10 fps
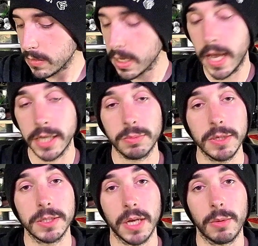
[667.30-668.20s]
SP
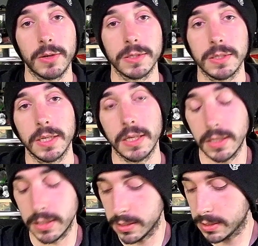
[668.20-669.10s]
Sabers is
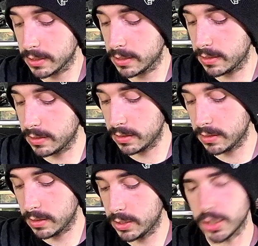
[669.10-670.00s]

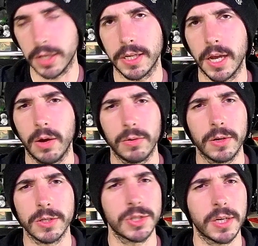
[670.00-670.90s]
shut down
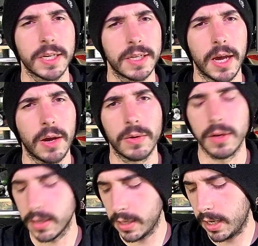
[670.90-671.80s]
or shutting down,
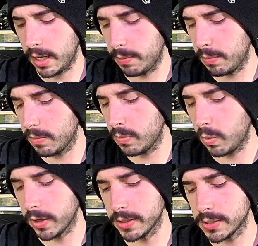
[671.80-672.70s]

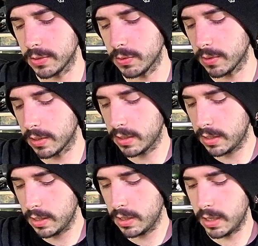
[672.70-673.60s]
one of the two.
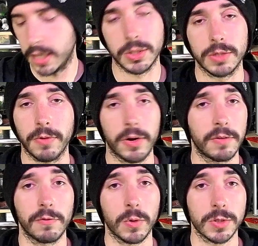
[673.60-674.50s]
It's just very
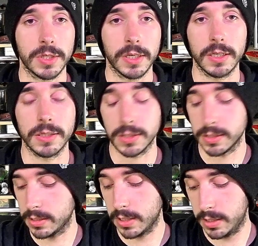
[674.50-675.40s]
unfortunate because
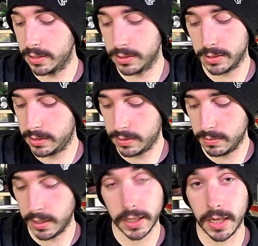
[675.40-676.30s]
he's,
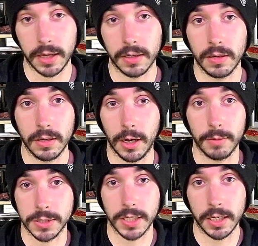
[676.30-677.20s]
again,
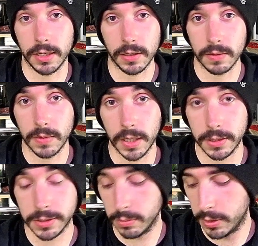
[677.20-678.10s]
upstanding in
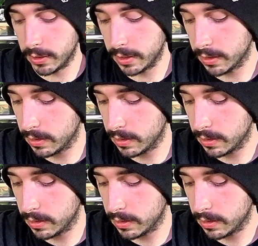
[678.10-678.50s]
this community.